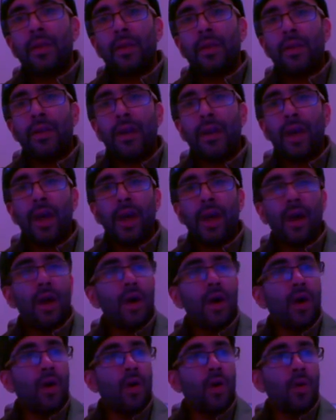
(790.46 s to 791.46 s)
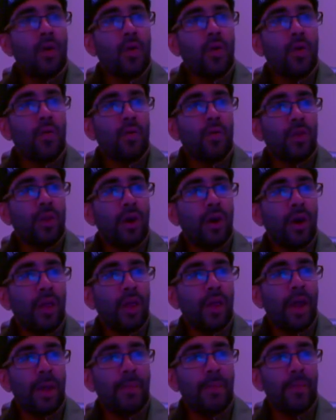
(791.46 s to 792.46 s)
Now, with all
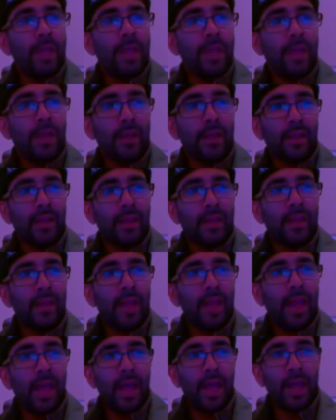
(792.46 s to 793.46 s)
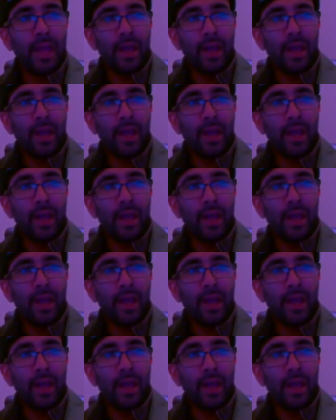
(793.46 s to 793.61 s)
that being said,